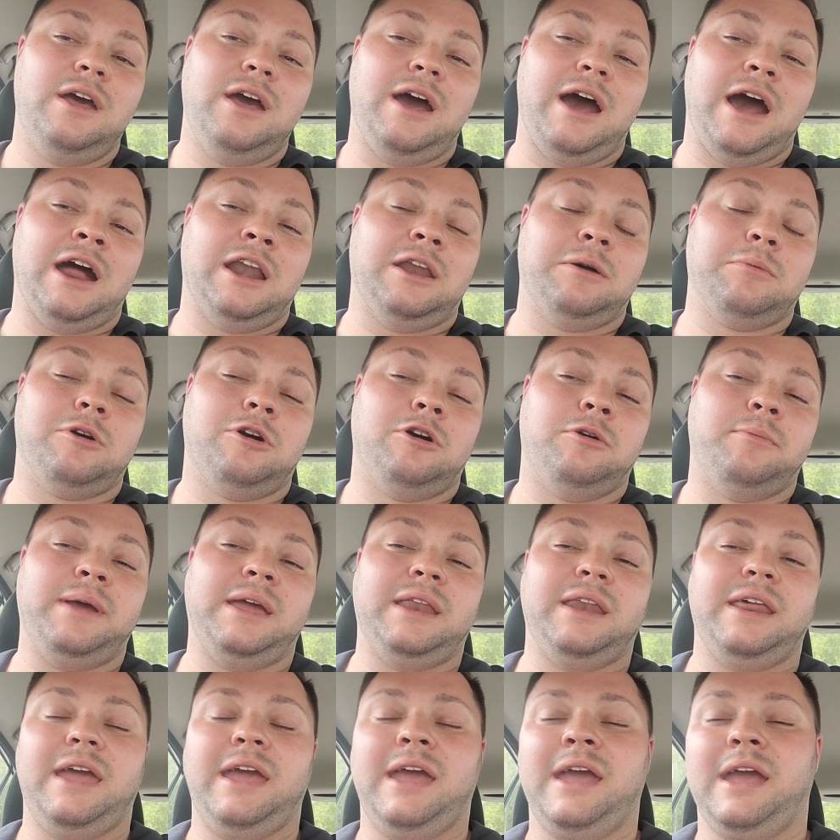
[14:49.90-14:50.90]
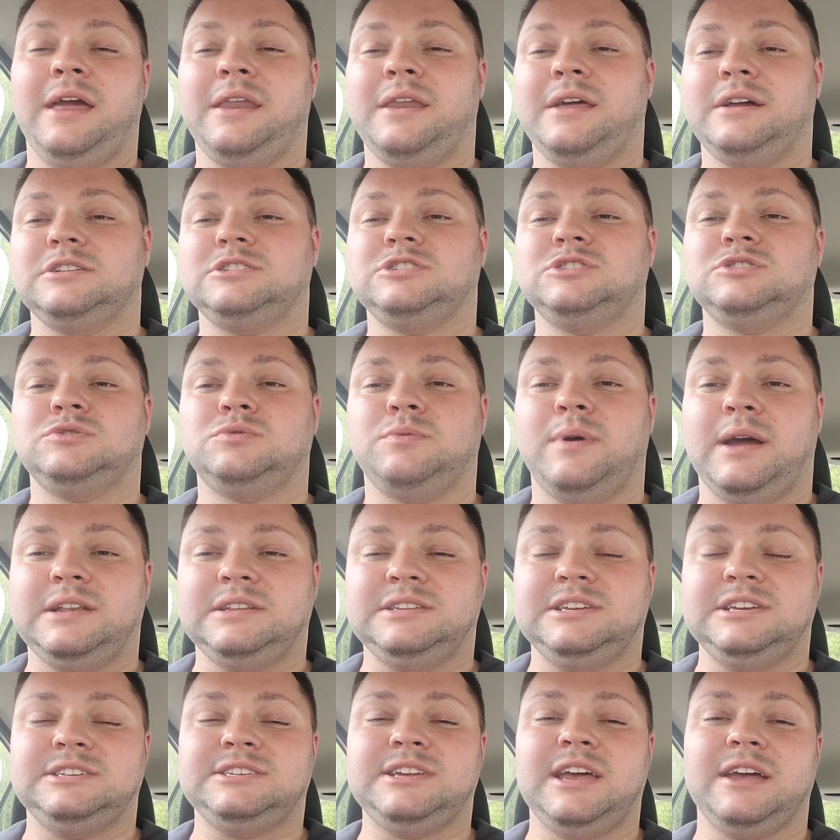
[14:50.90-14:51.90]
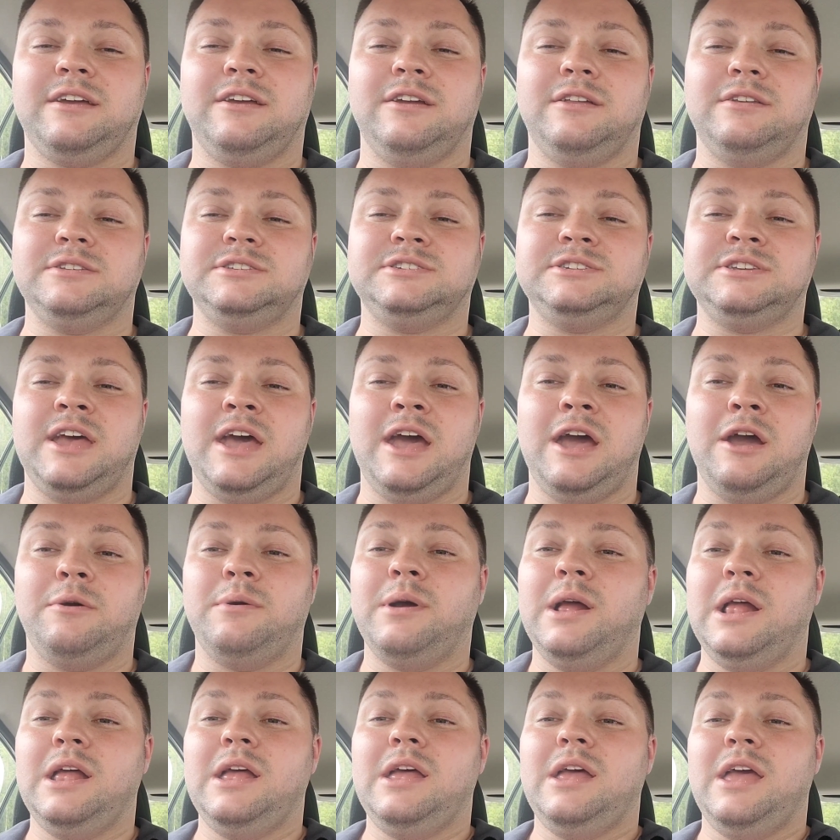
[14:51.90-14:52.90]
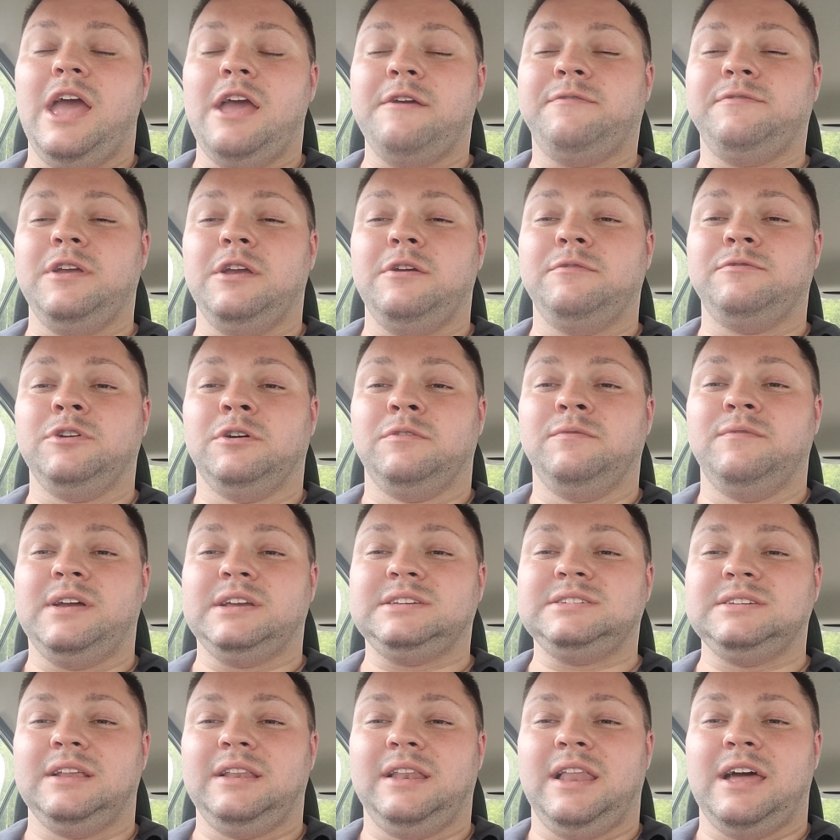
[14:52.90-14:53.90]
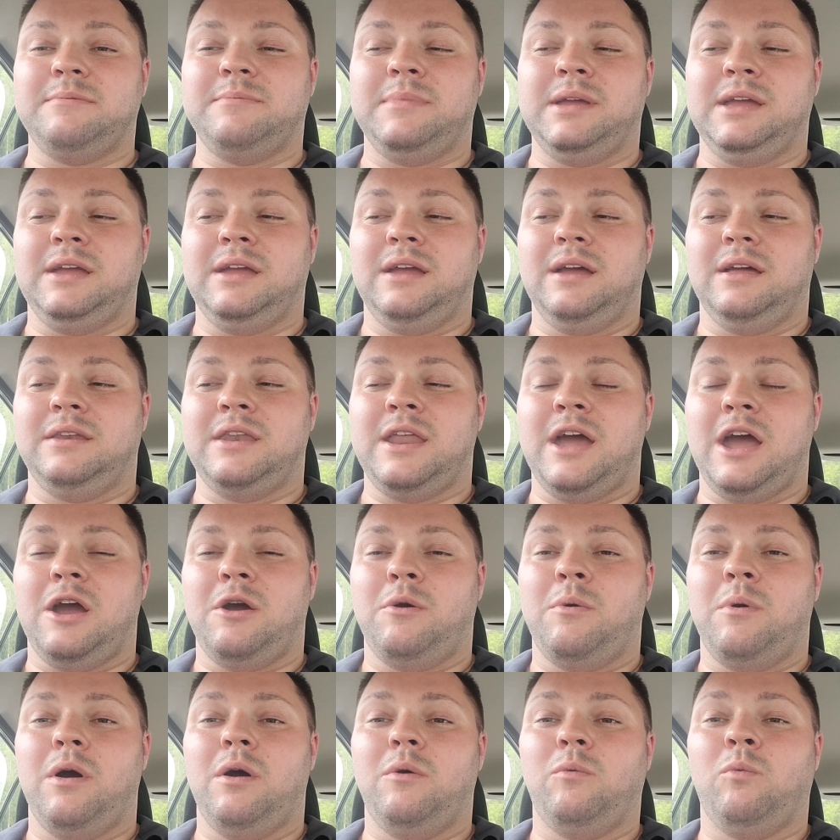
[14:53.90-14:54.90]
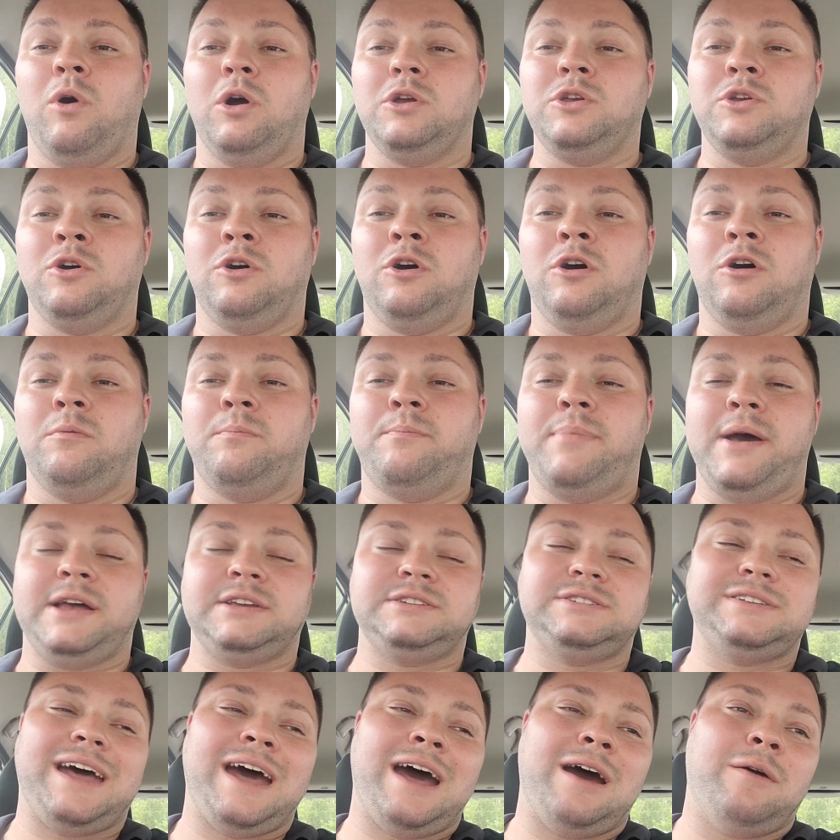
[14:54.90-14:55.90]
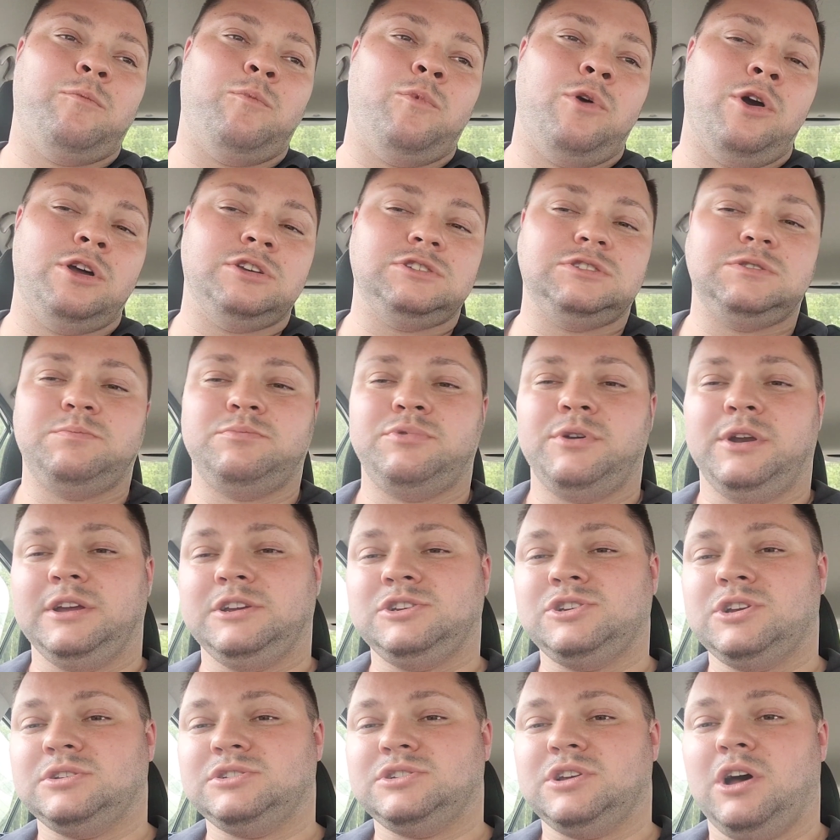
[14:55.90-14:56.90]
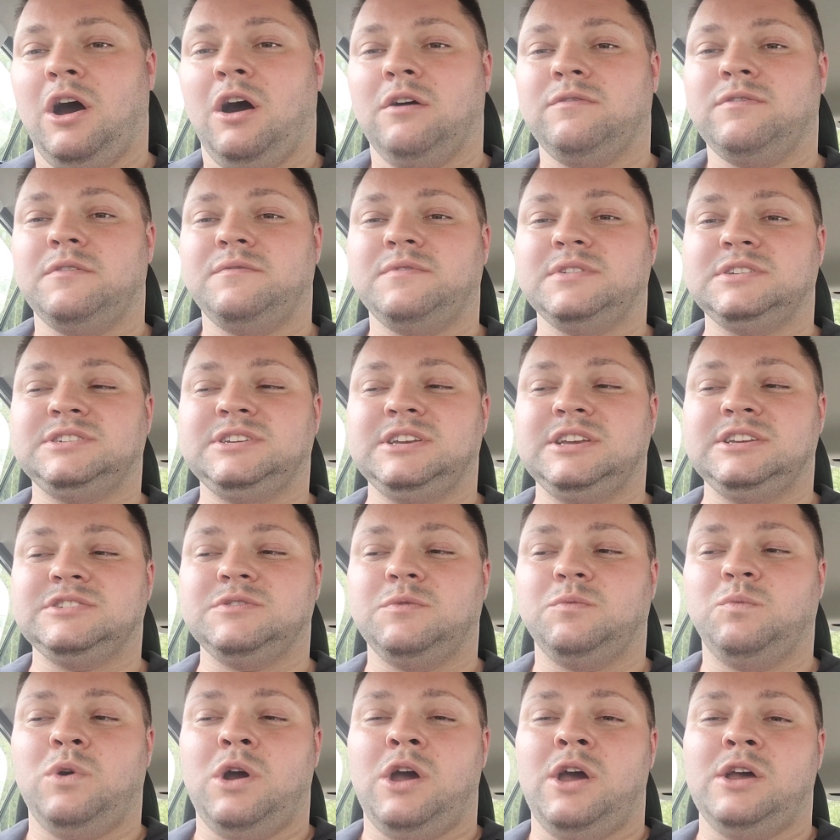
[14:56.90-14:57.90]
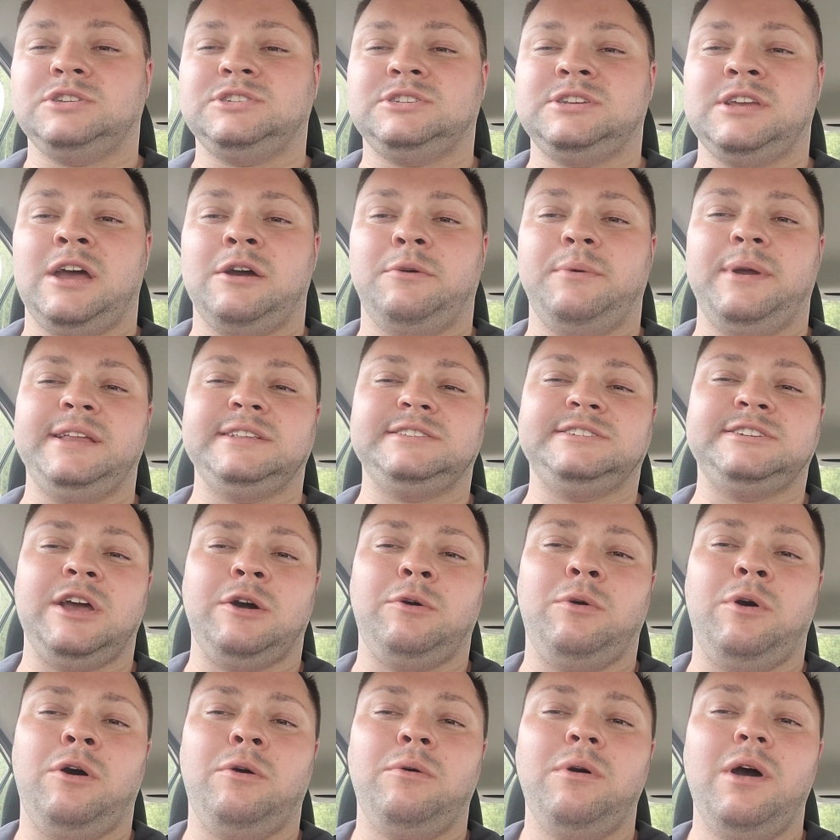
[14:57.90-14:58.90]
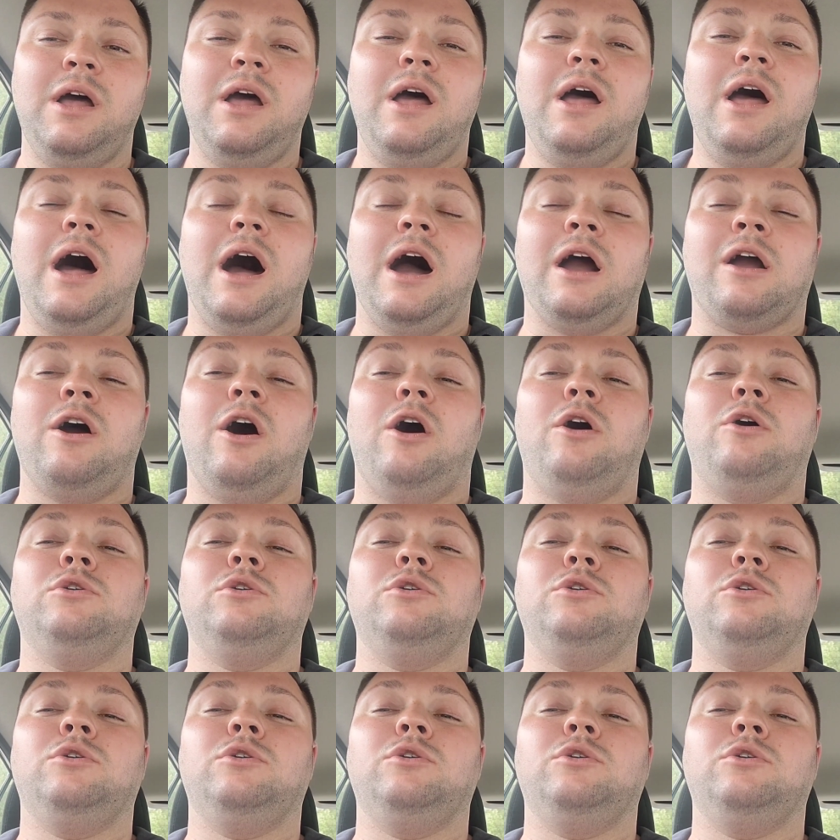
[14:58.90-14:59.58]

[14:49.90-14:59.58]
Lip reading: and I'm coming in at 22nd. So if you've done this, let me know what your best and worst predictions of the season were. So in total, I got